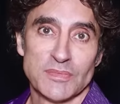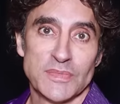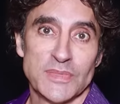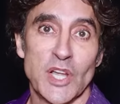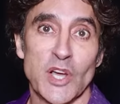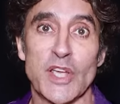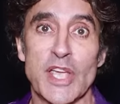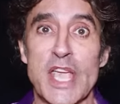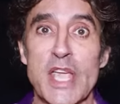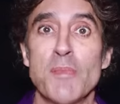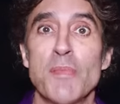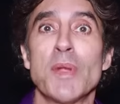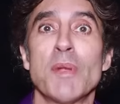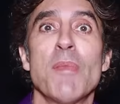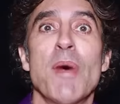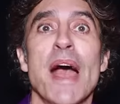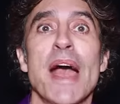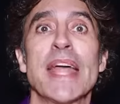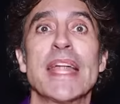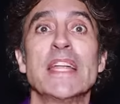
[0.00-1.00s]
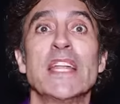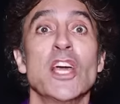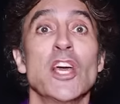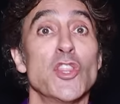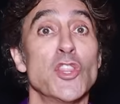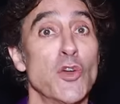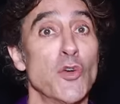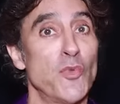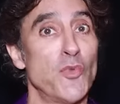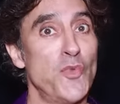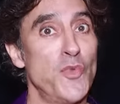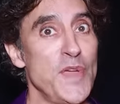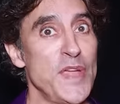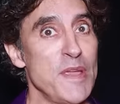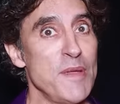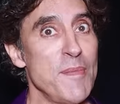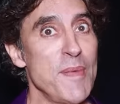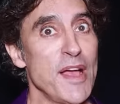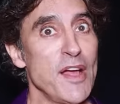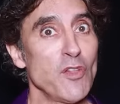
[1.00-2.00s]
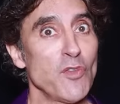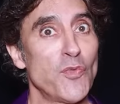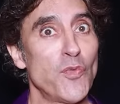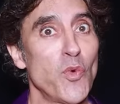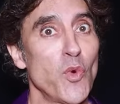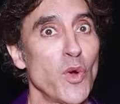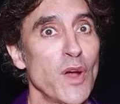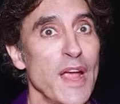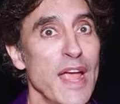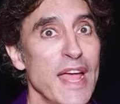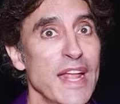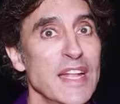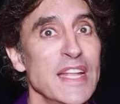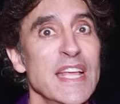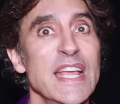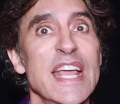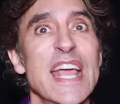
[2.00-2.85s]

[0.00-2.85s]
Now keep in mind, the female forehead